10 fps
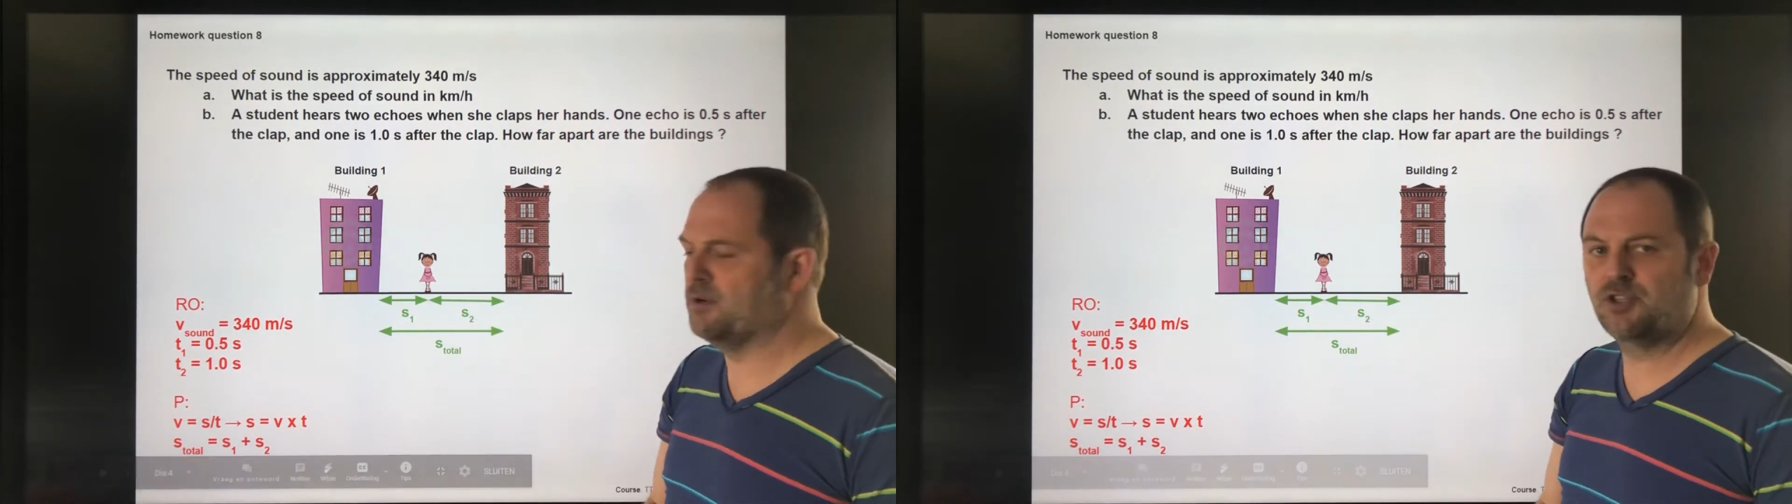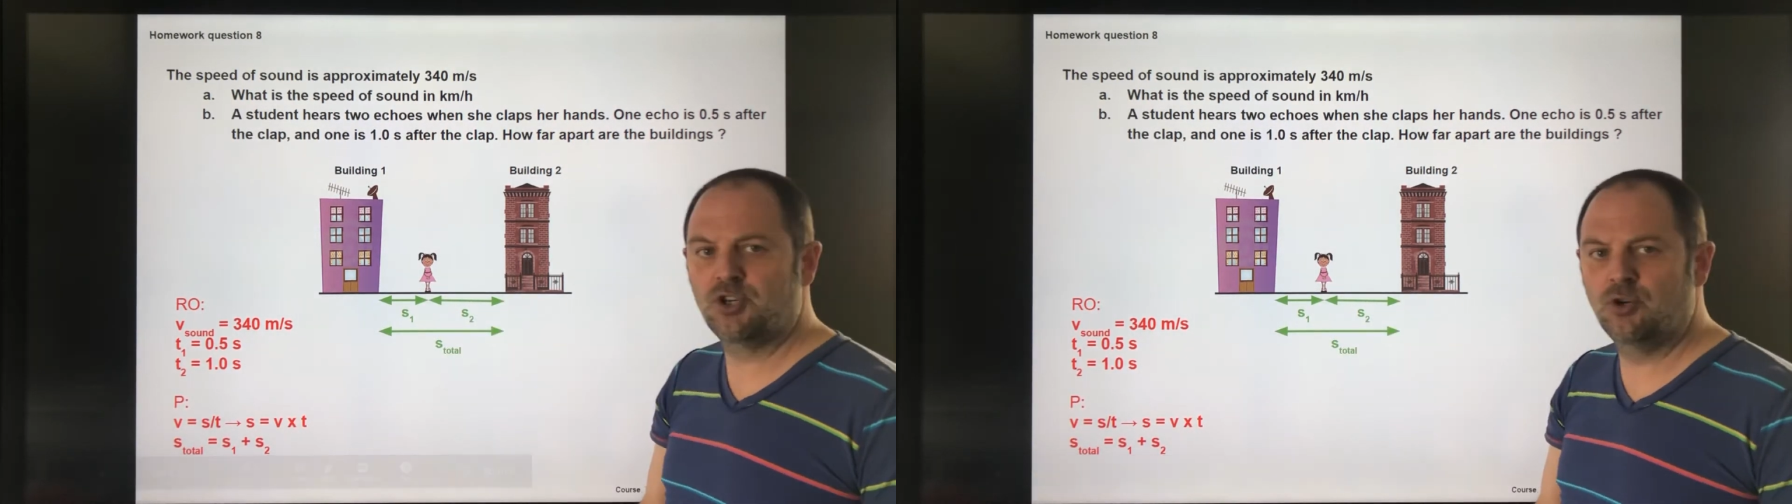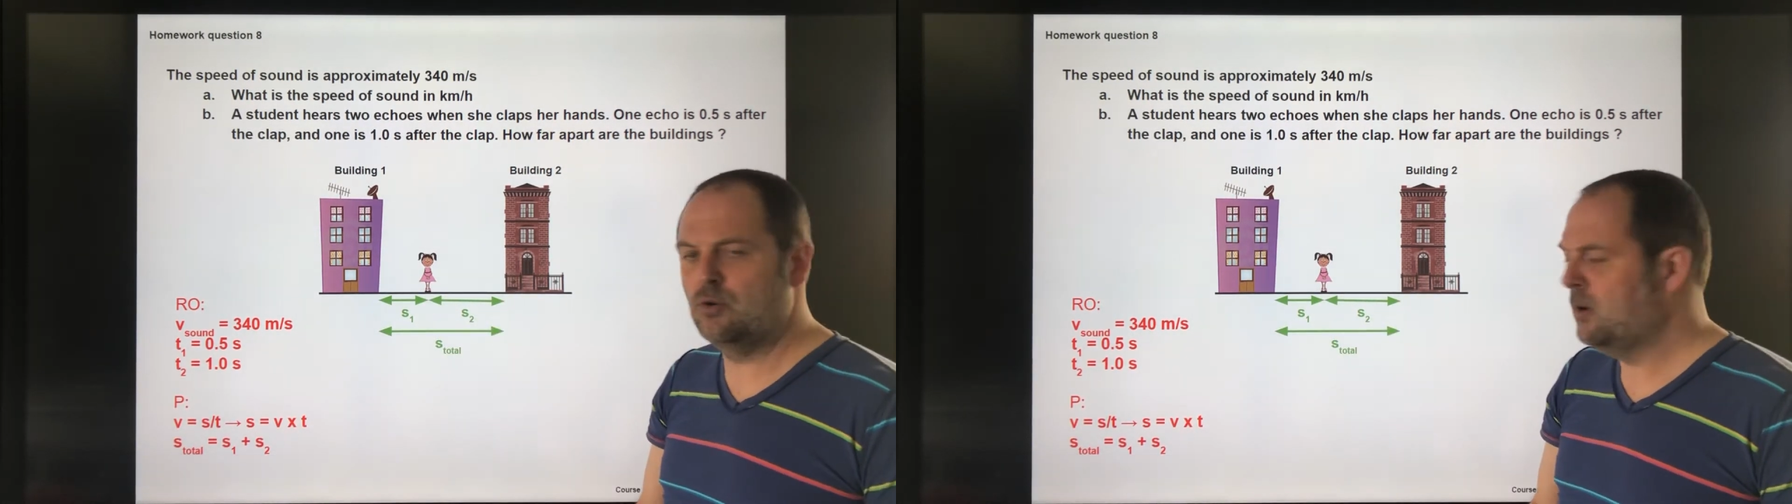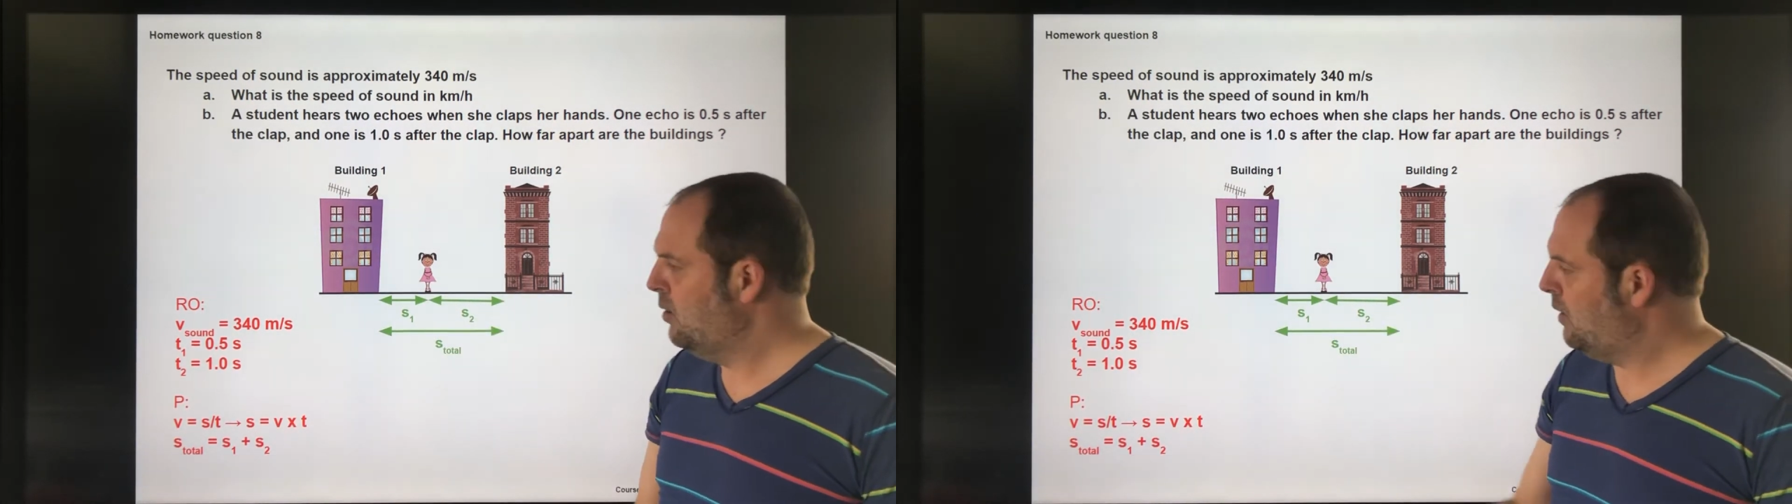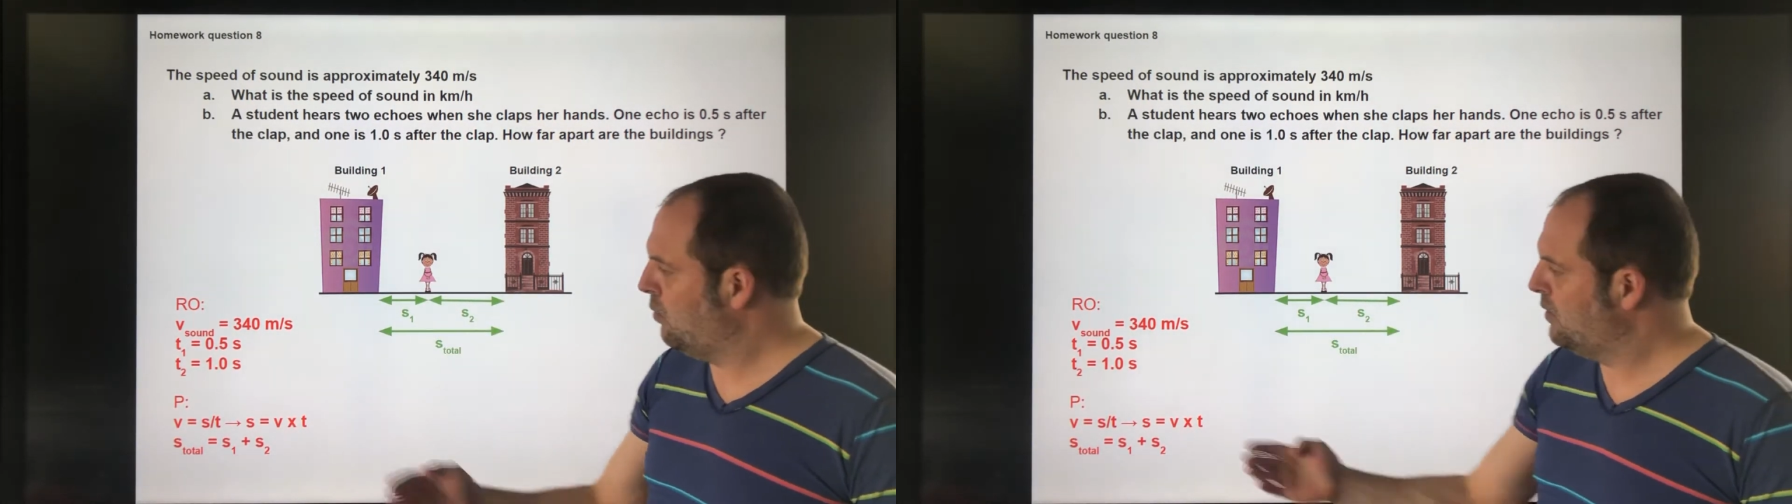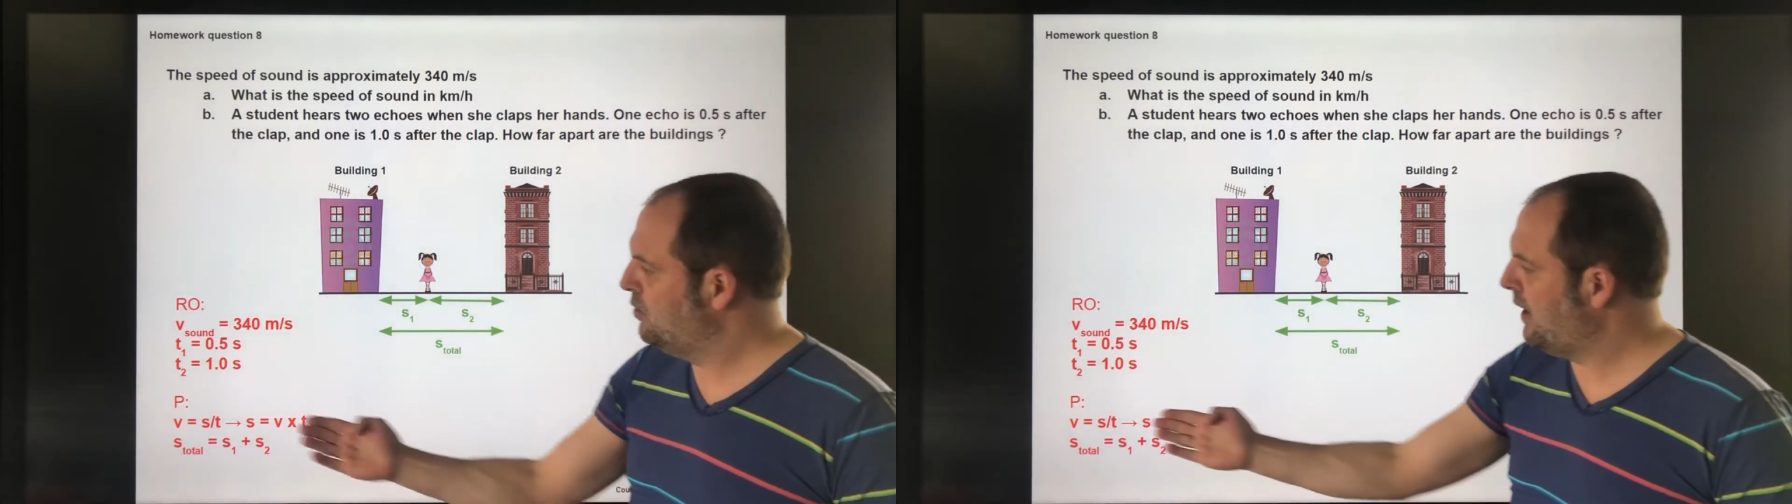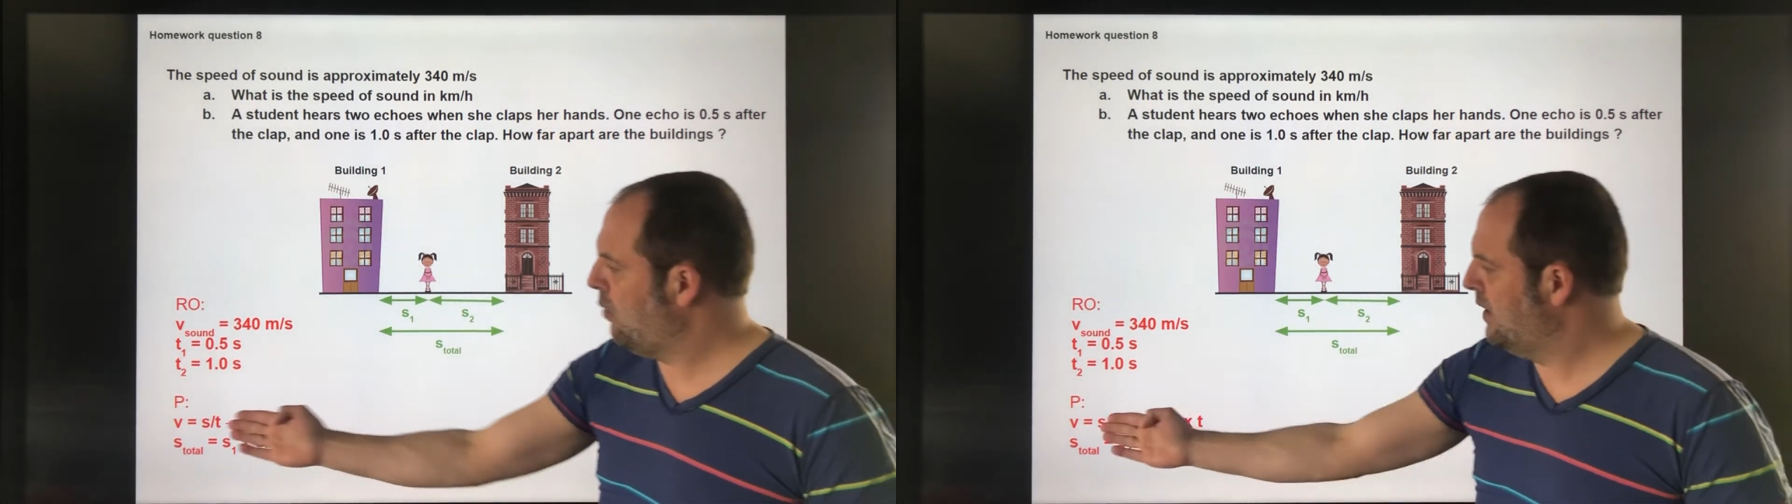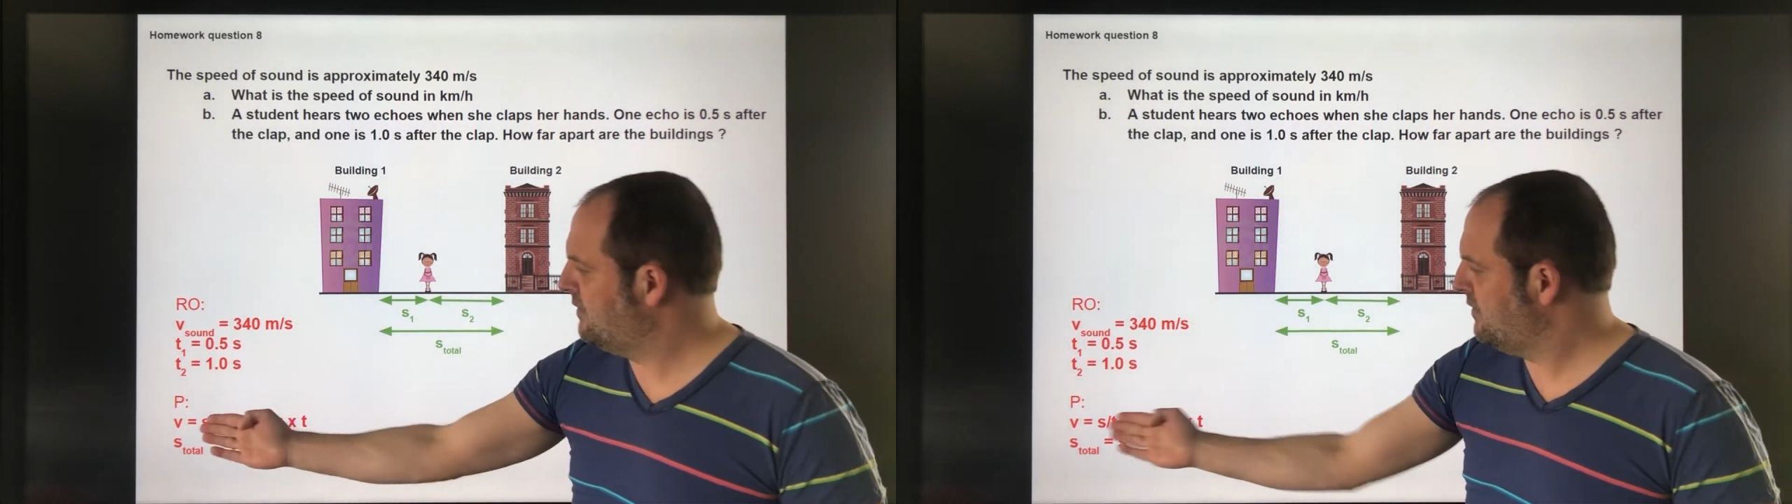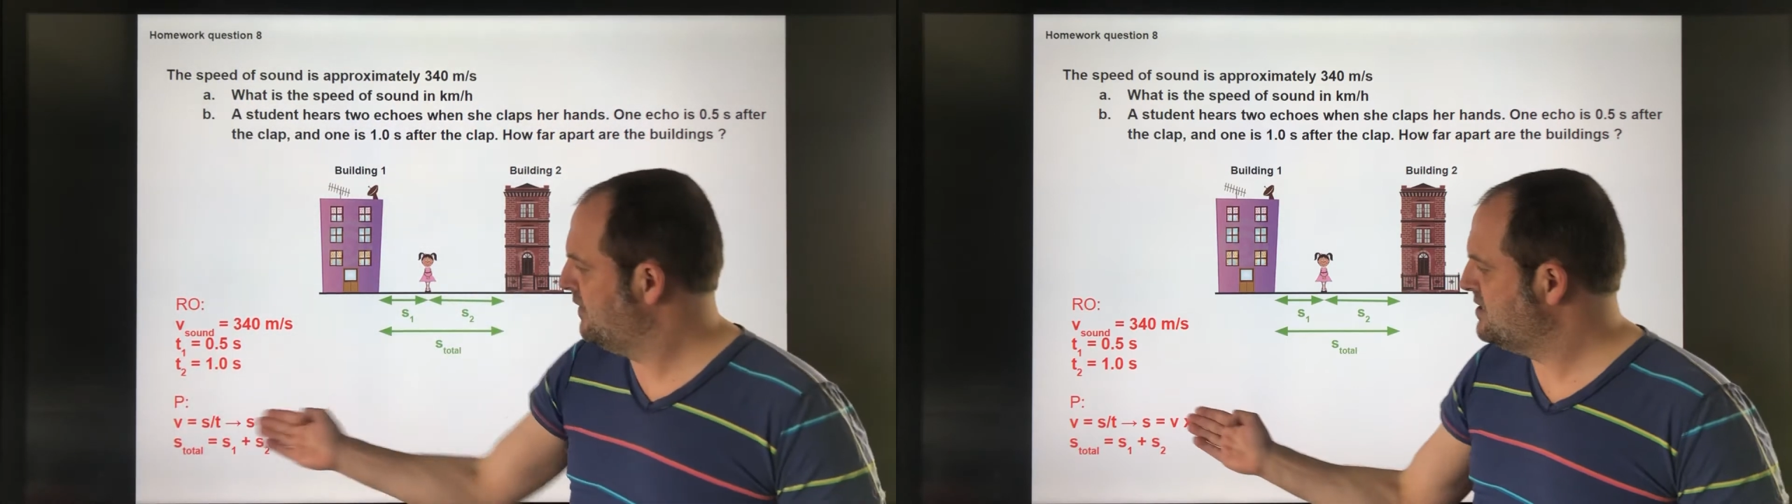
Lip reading: 2. Well, we do that with the